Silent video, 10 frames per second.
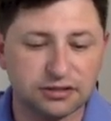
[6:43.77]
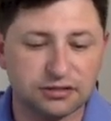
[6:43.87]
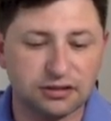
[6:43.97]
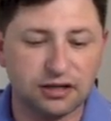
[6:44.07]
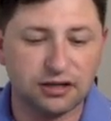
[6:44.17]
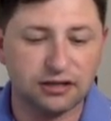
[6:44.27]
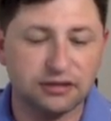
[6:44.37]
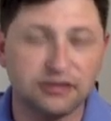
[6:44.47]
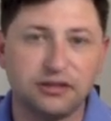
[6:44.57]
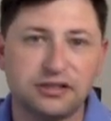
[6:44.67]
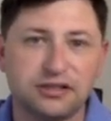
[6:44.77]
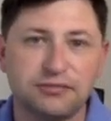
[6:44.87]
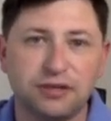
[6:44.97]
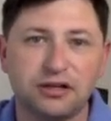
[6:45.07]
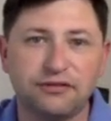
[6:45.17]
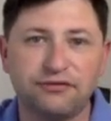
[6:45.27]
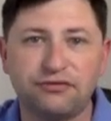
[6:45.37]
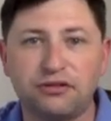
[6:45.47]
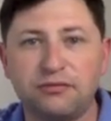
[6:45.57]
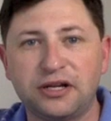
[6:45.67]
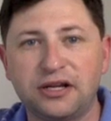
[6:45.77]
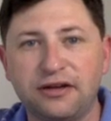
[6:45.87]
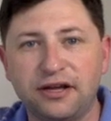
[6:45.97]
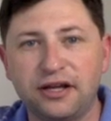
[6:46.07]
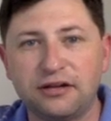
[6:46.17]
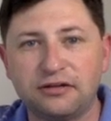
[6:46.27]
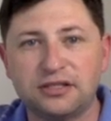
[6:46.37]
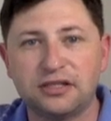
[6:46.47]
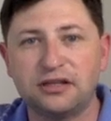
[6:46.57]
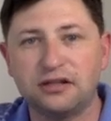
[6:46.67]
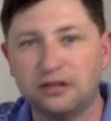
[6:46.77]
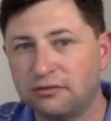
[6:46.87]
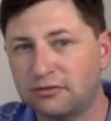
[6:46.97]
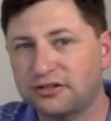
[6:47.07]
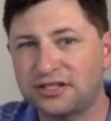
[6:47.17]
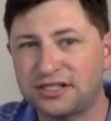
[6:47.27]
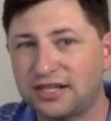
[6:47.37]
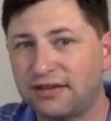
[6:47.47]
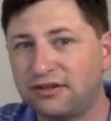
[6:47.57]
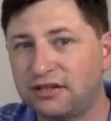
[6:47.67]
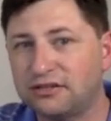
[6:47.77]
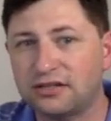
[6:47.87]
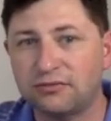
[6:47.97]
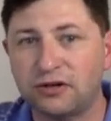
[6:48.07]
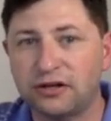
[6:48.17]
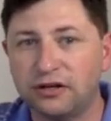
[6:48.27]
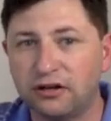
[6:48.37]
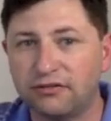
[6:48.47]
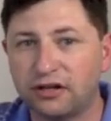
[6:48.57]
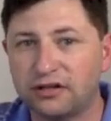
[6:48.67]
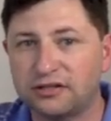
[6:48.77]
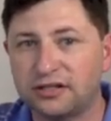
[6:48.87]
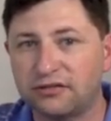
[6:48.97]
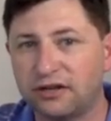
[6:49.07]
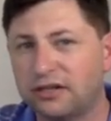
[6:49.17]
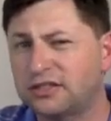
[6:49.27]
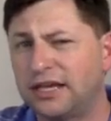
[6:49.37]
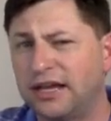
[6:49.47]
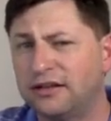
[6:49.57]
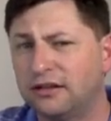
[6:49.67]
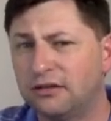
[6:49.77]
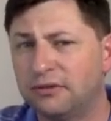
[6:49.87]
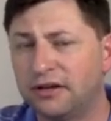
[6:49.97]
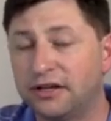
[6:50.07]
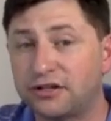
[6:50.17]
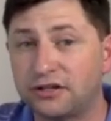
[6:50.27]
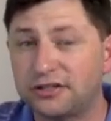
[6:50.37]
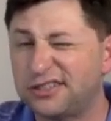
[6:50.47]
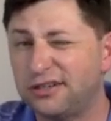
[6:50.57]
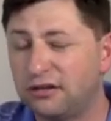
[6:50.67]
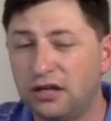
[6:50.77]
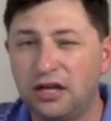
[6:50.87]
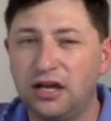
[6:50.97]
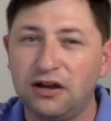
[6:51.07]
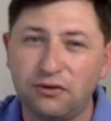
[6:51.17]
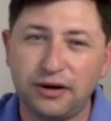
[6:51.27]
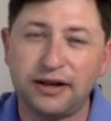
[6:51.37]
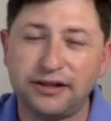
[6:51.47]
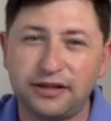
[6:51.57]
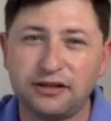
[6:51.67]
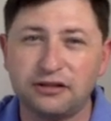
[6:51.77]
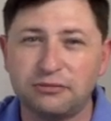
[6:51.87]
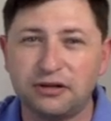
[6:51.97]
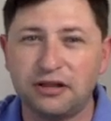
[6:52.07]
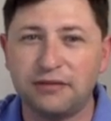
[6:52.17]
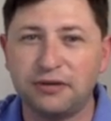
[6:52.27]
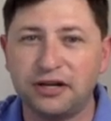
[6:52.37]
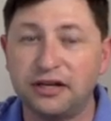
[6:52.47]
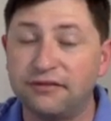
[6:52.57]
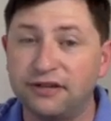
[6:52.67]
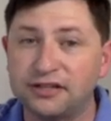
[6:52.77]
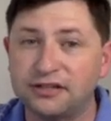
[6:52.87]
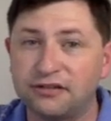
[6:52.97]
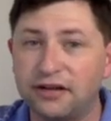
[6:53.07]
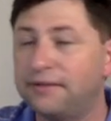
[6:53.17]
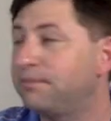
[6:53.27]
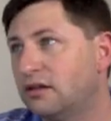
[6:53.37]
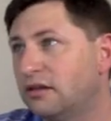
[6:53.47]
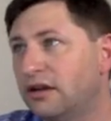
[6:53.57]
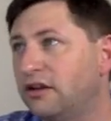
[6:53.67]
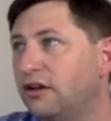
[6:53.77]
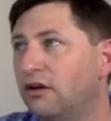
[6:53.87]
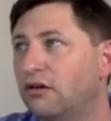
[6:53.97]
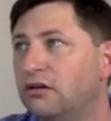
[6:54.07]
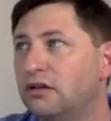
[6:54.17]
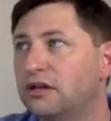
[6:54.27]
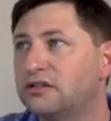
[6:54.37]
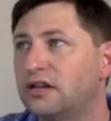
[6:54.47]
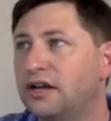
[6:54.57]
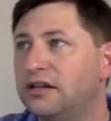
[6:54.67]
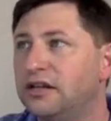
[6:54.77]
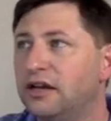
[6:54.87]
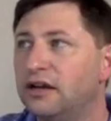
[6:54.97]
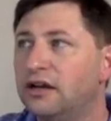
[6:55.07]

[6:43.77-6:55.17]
uh, you know, that's symbolic of the money I've had sitting in emergency savings somewhere. You know, I've got sitting around, it's gained a little bit of interest. So, why not take a little bit of that money and invest it, right? There you go. There's an idea.